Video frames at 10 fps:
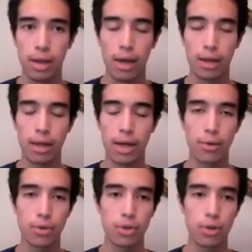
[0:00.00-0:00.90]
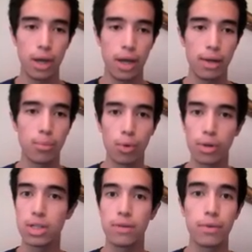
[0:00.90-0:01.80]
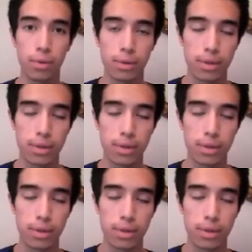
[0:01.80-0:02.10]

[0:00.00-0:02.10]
encountered a more difficult